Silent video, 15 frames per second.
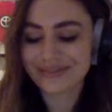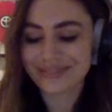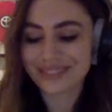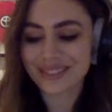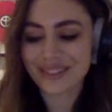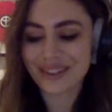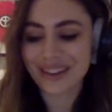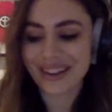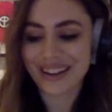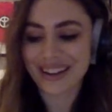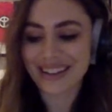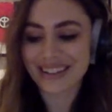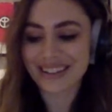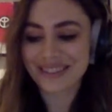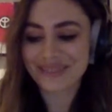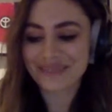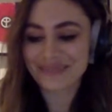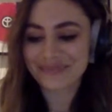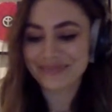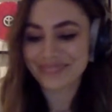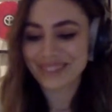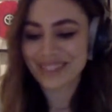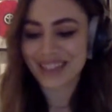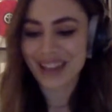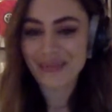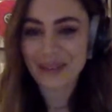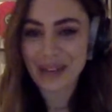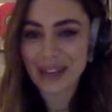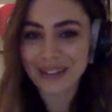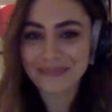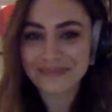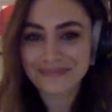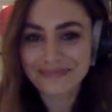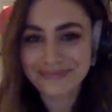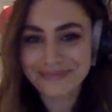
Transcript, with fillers: Oh God, it's happening.